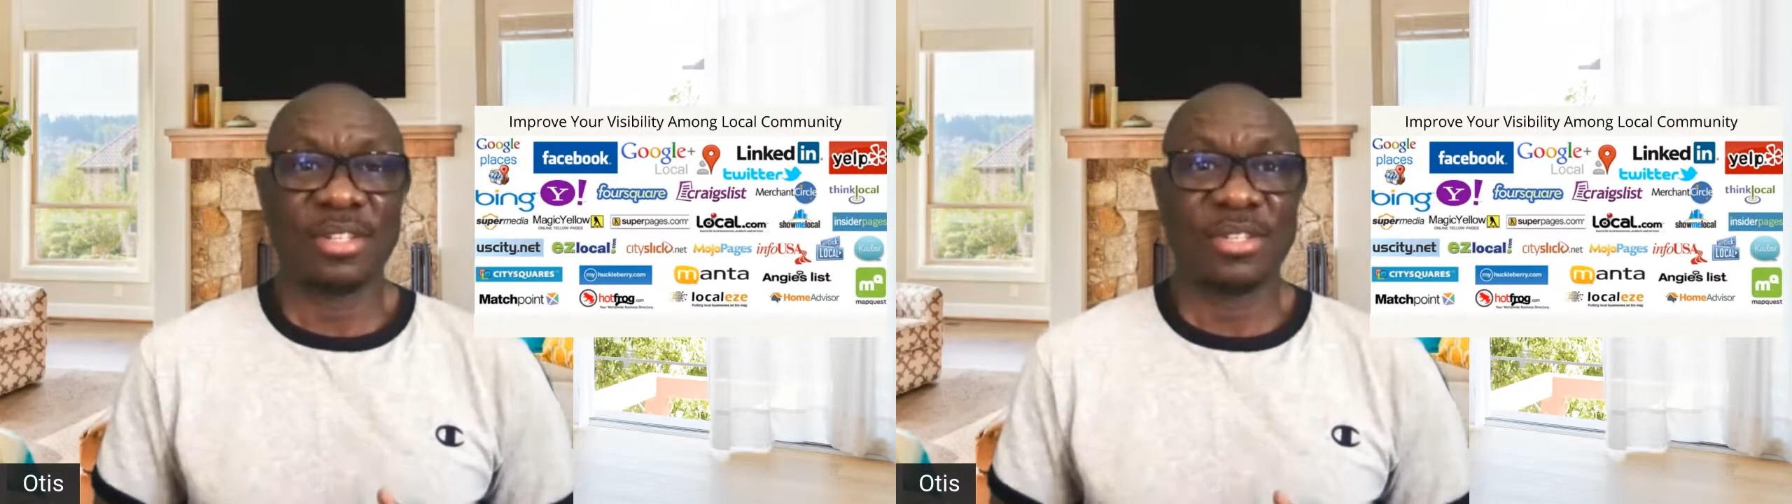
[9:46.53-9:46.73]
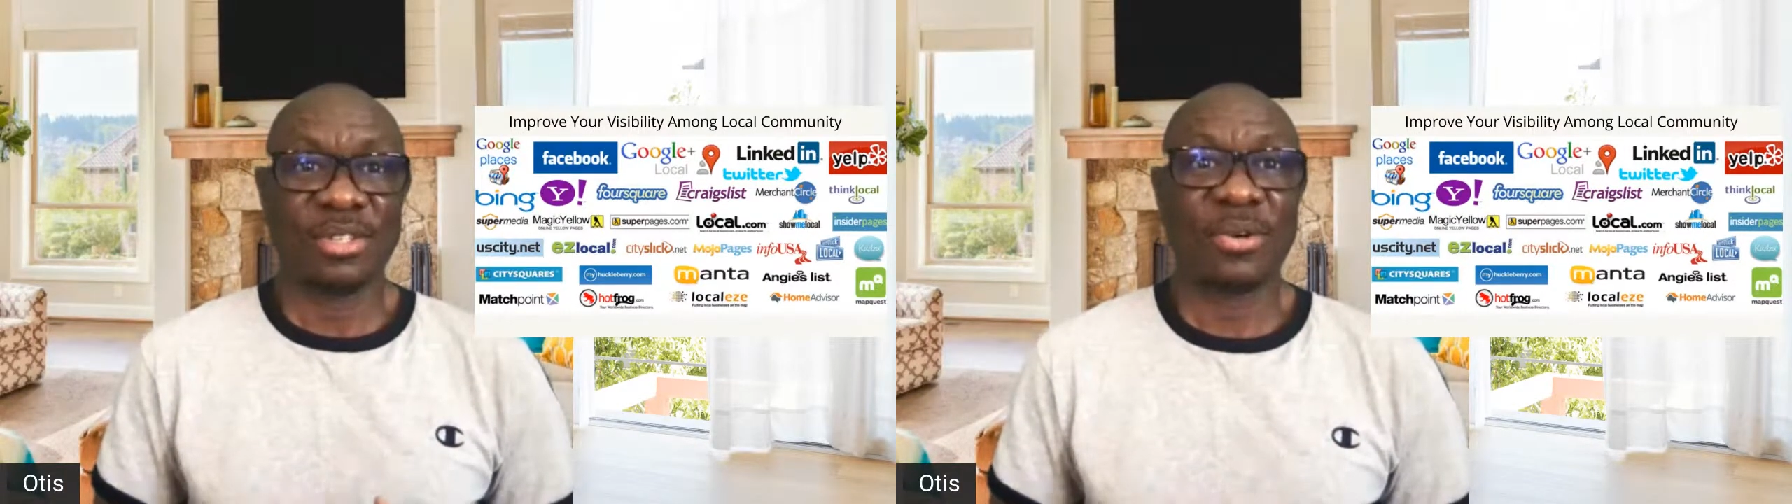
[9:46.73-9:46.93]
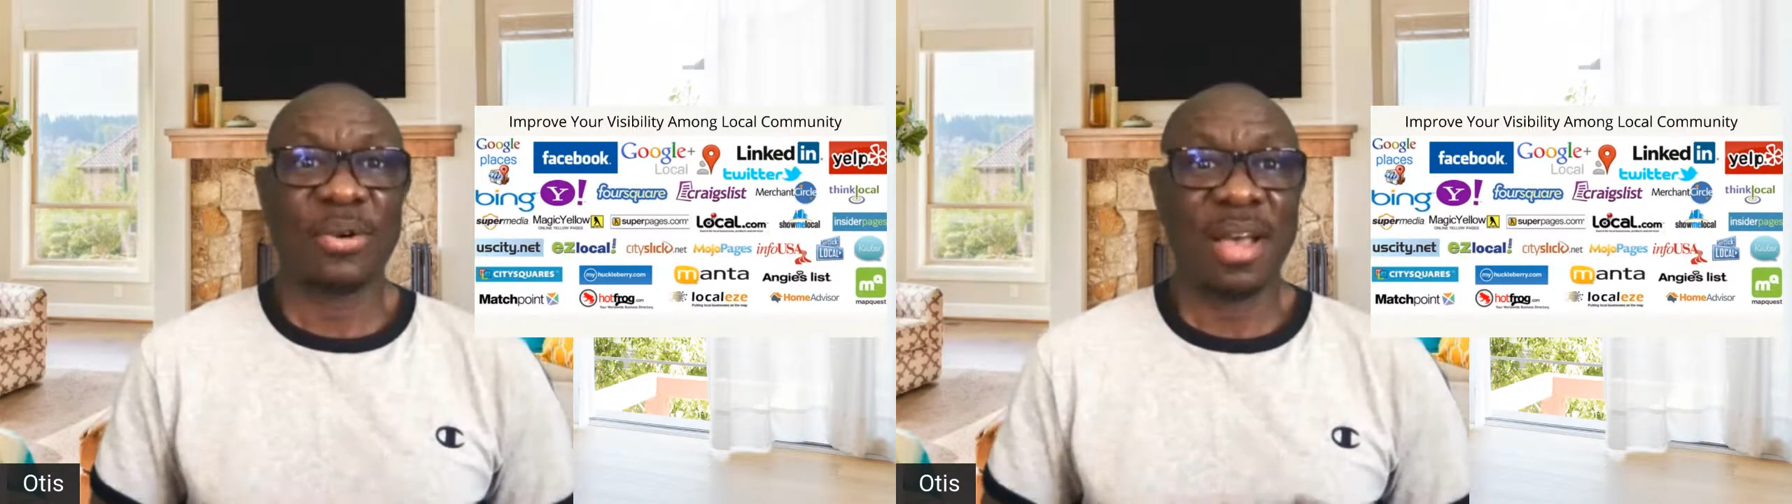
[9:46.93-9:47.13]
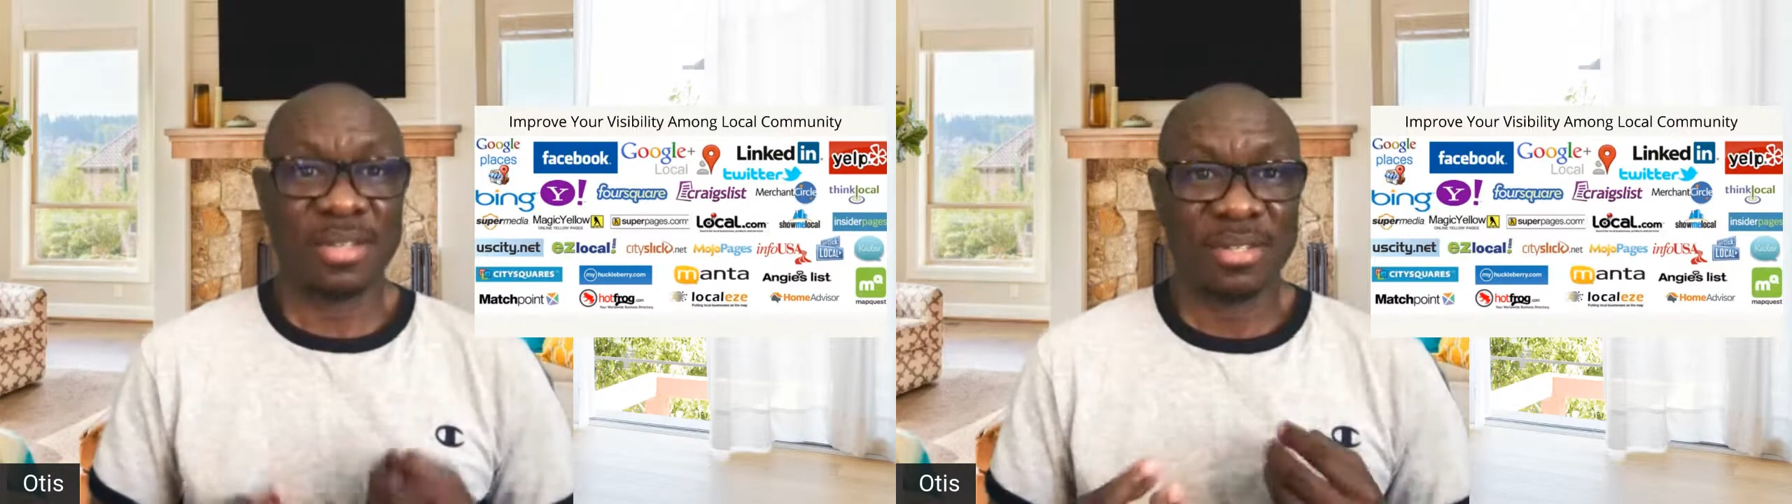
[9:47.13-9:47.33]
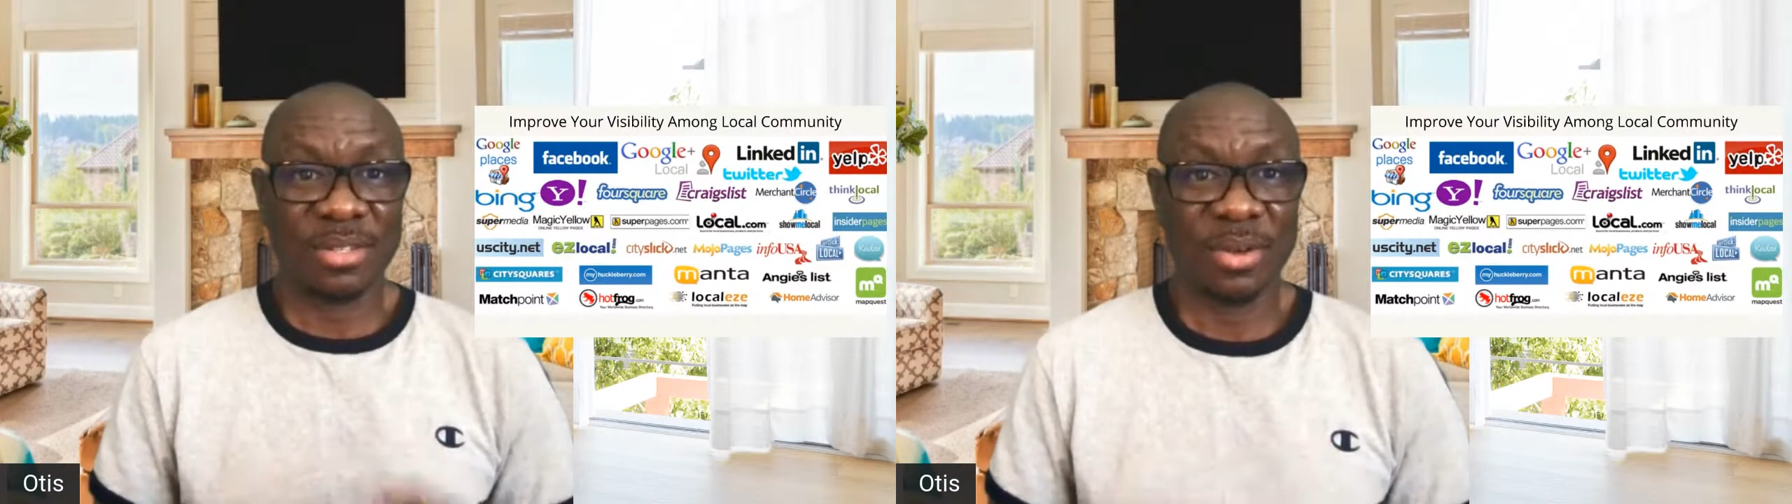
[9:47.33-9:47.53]
So
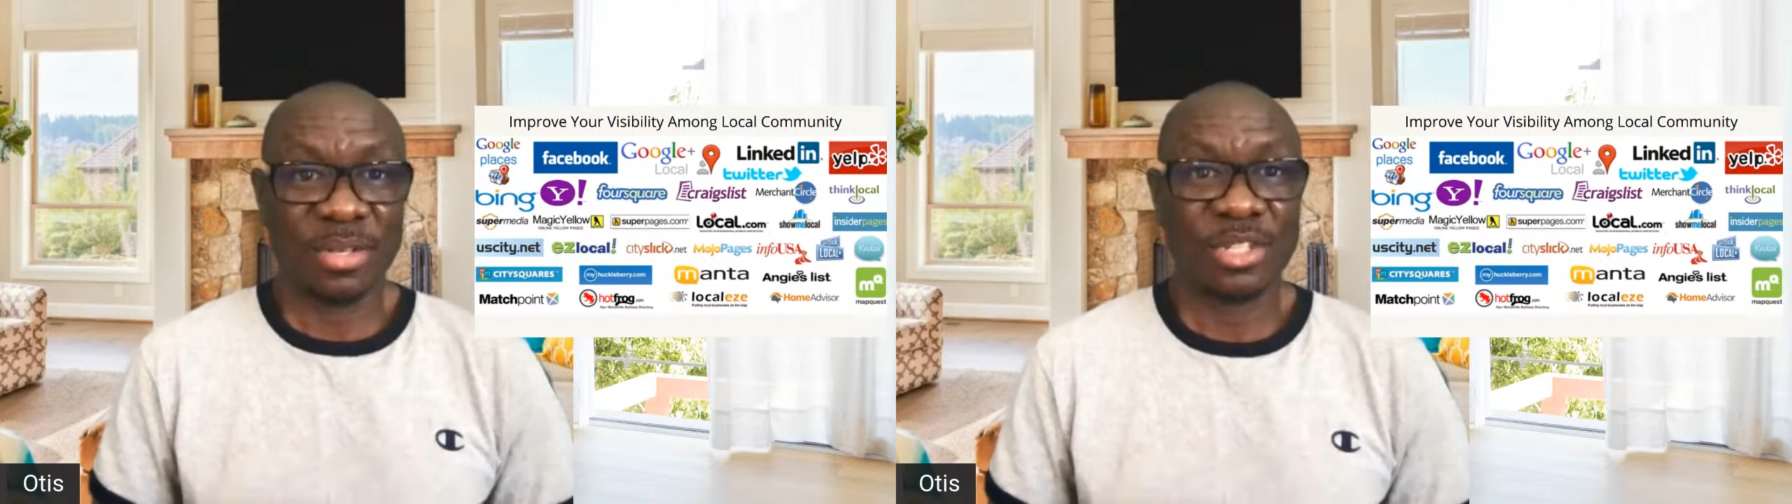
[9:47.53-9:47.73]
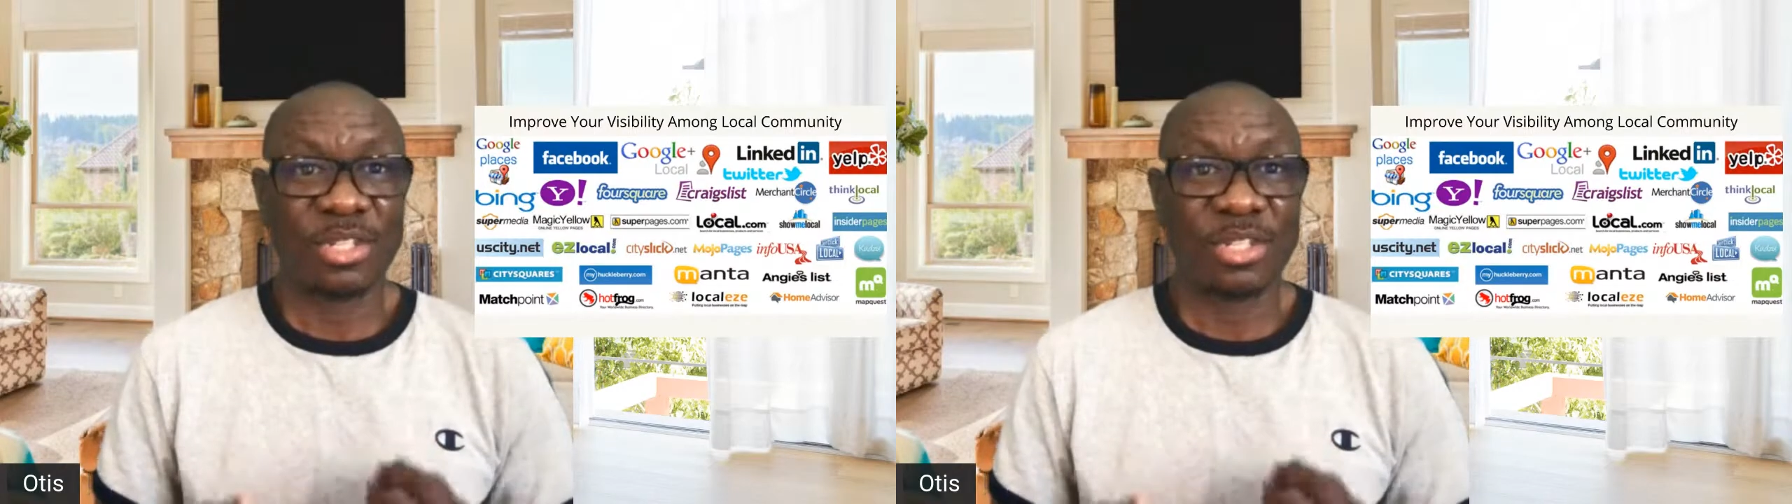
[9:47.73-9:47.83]
as such,